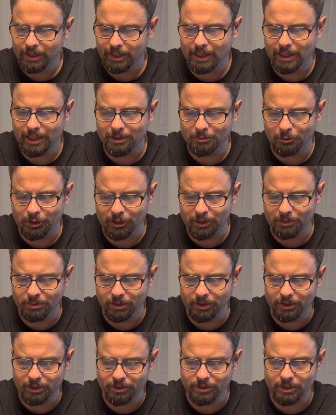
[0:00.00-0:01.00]
We're gonna
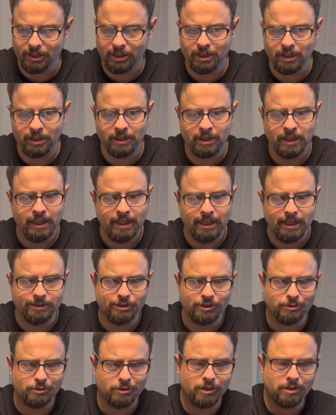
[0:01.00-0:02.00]
put those on, and
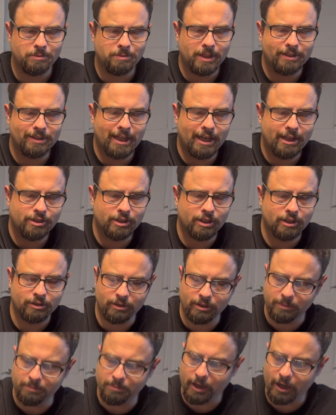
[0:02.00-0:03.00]
since we're gonna be attaching it
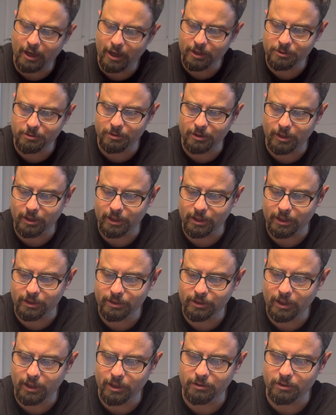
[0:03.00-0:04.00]
to the box, we're not gonna
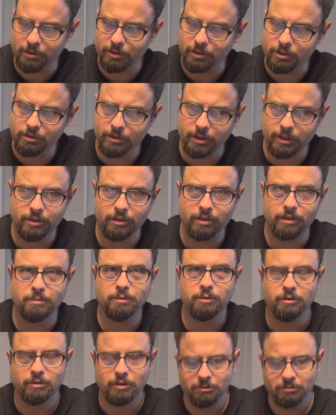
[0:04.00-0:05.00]
solder it straight to the
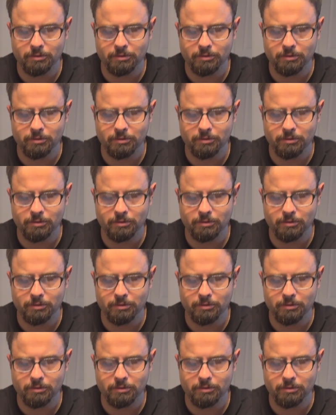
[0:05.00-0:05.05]
board.